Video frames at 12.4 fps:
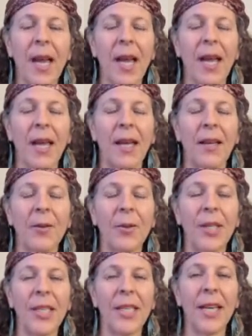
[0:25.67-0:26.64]
And
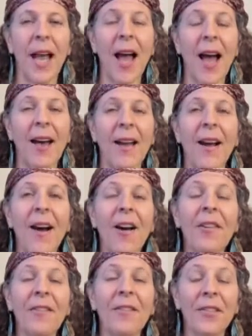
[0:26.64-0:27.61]
we had
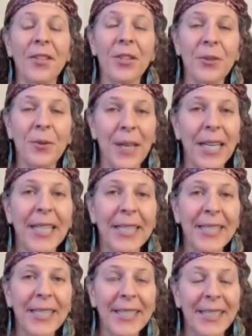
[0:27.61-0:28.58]
our first
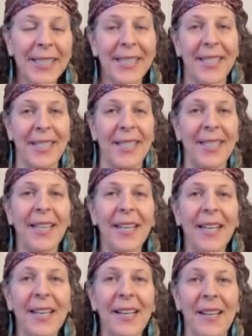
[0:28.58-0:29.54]
rain today
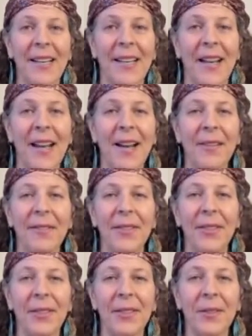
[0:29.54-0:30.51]

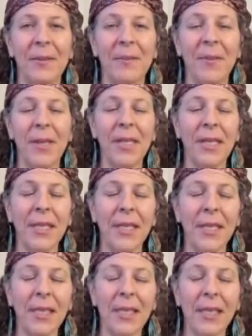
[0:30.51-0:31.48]
after
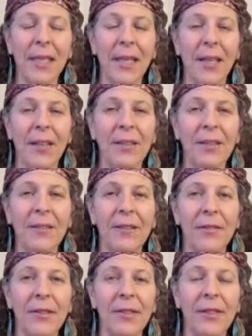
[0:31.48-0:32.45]
months of
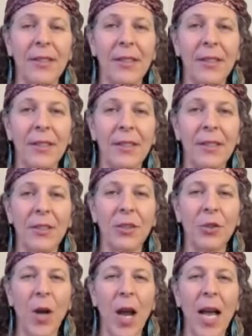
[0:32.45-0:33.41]

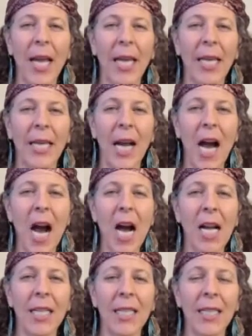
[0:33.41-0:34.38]
dry,
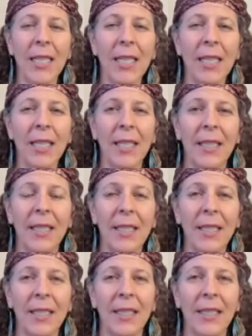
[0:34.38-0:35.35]
hot,
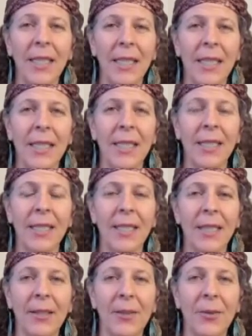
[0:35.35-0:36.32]

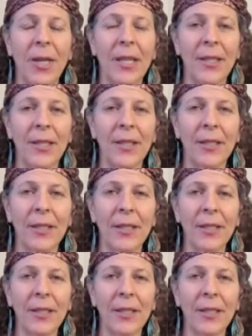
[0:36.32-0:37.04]
dusty weather.